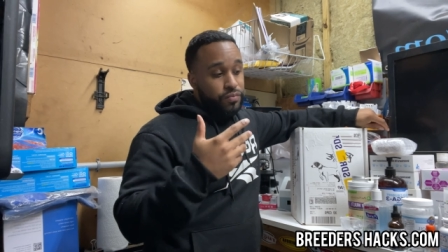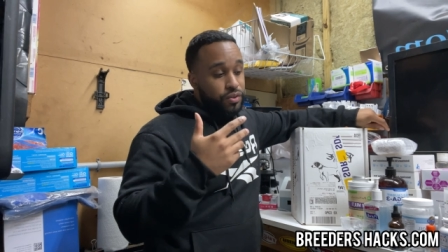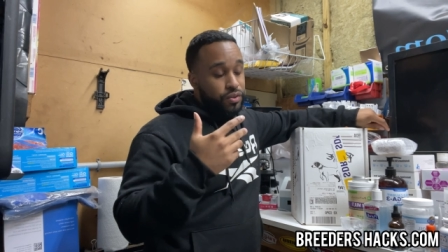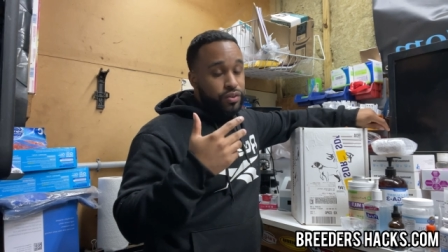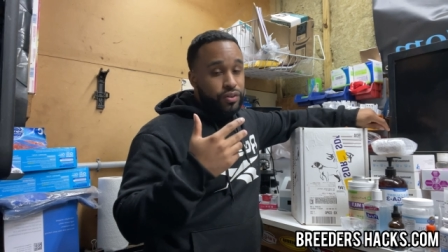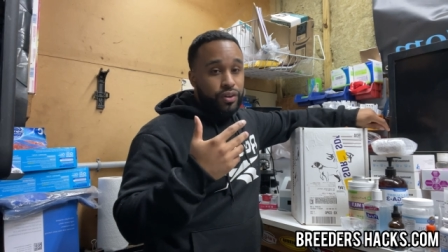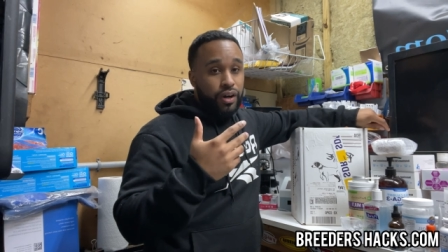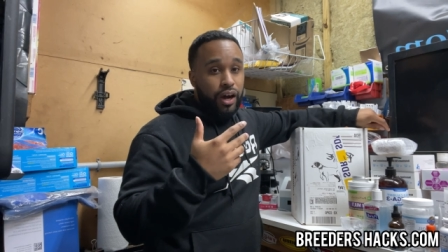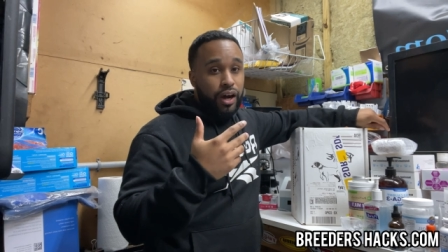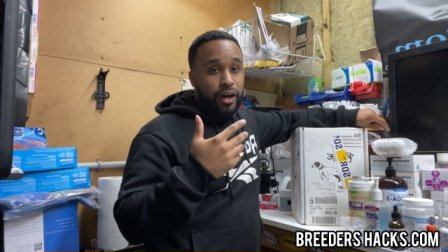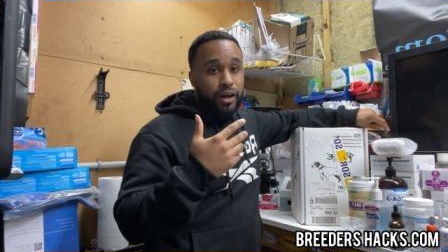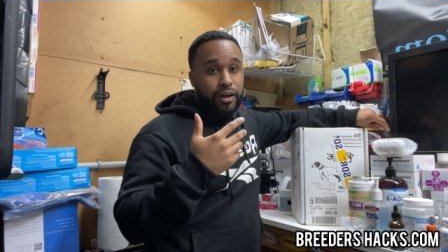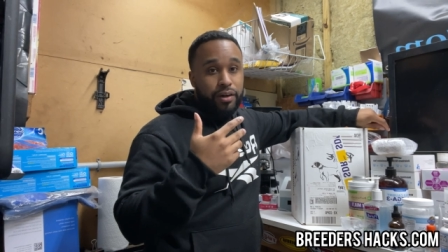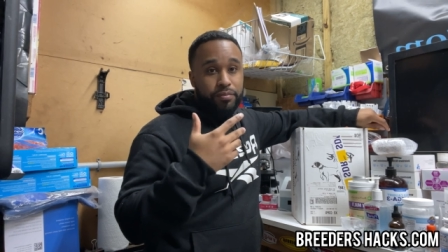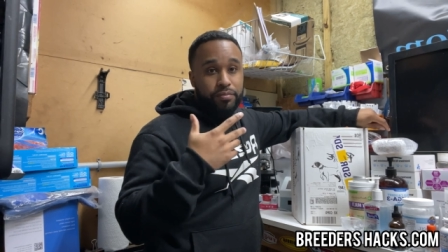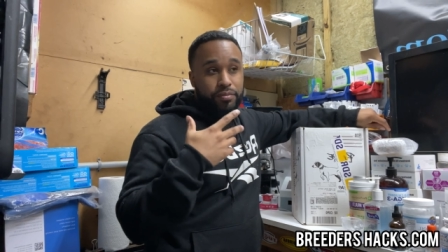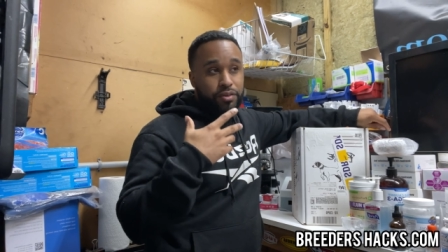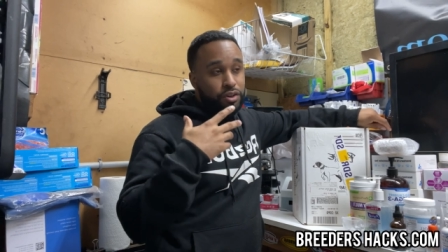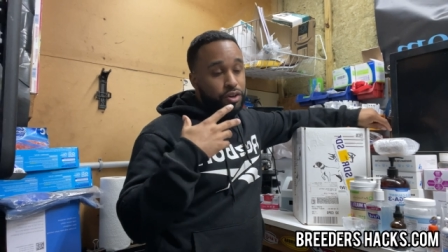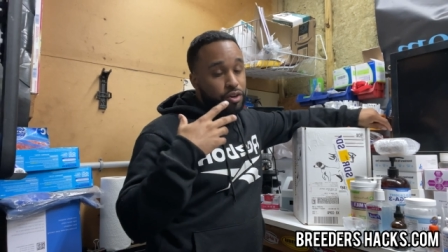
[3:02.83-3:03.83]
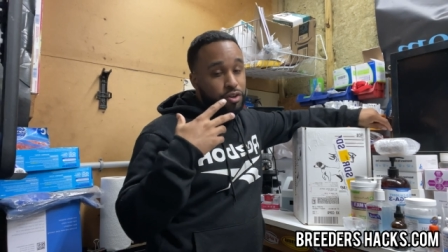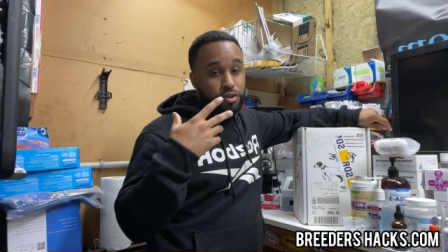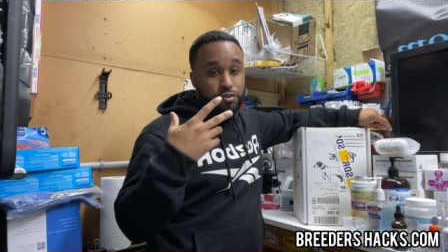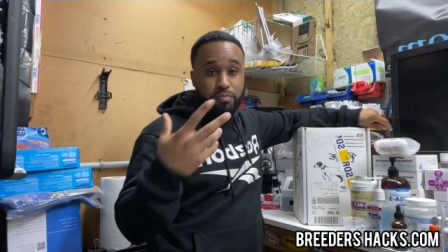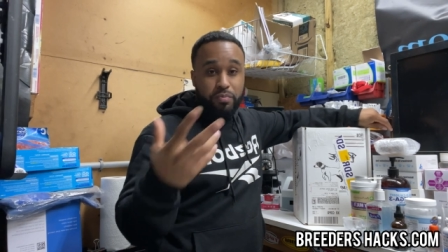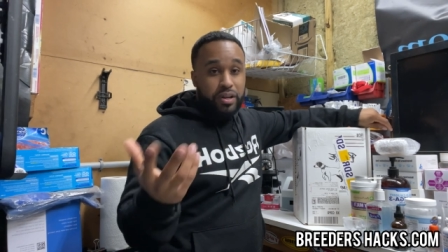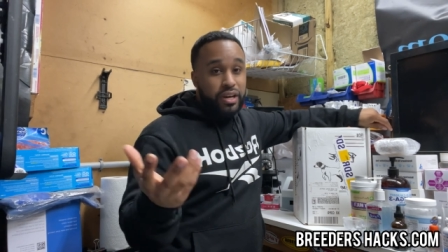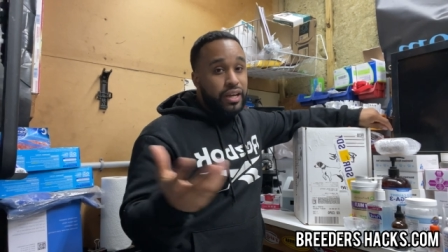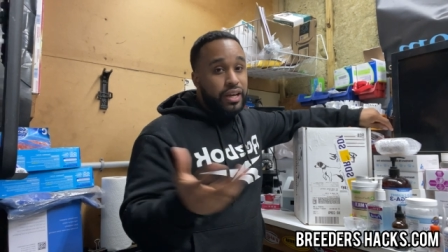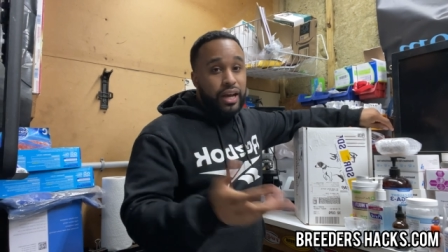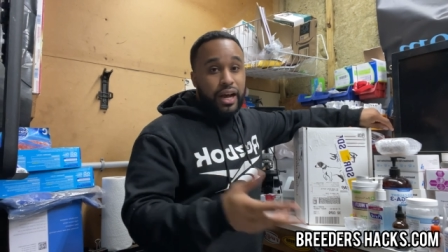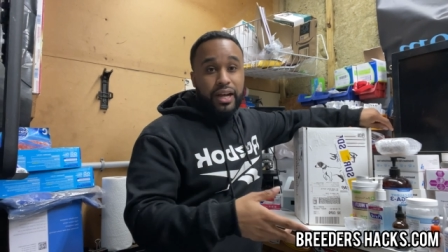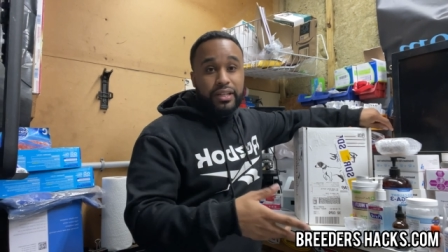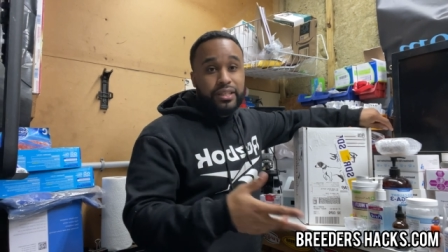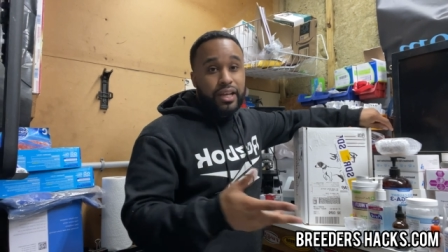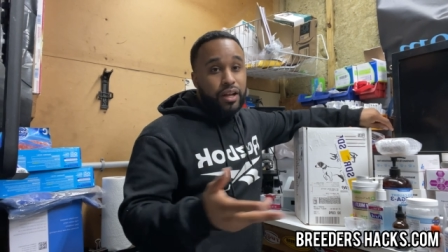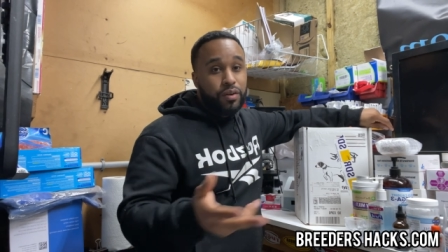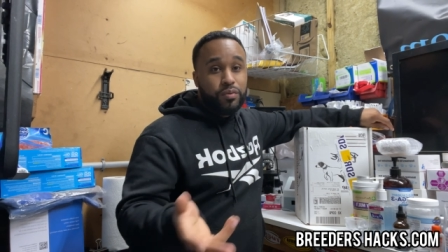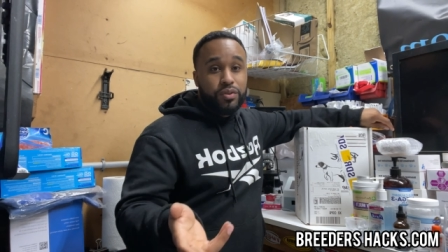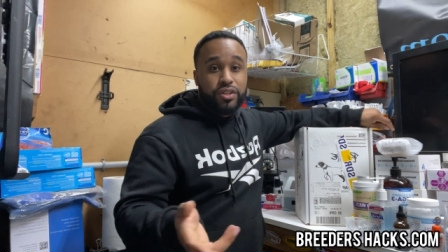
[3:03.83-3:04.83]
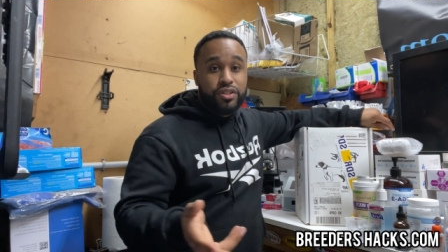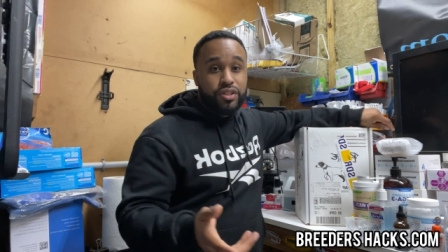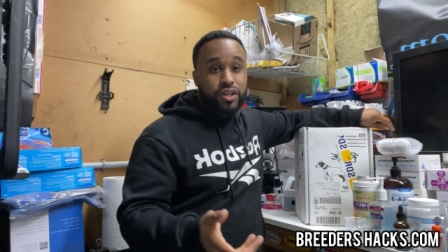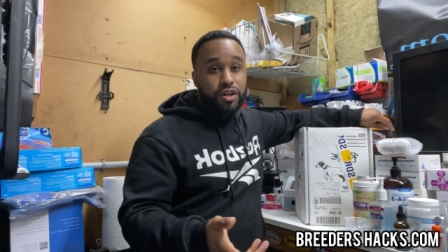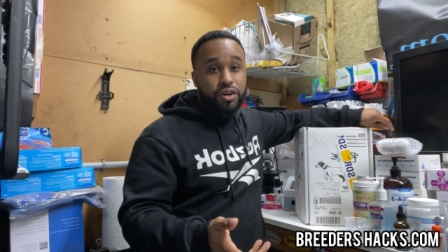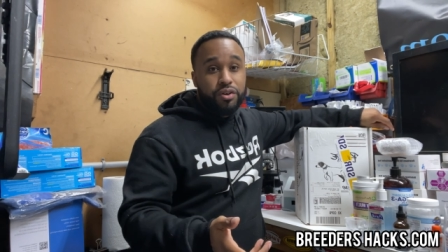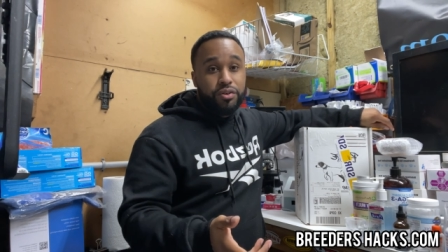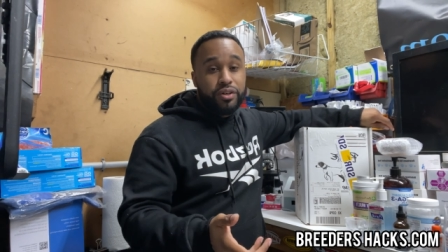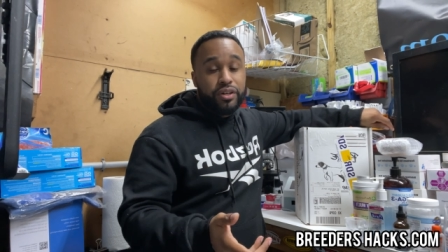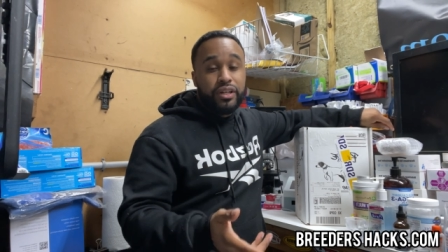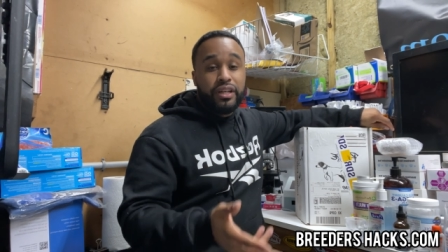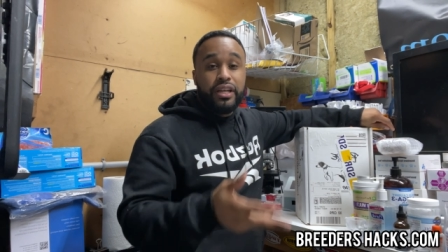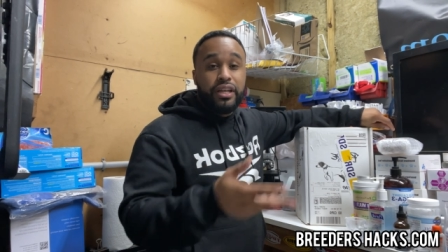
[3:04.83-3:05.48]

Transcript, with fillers: you, you've been in contact with the stud owner.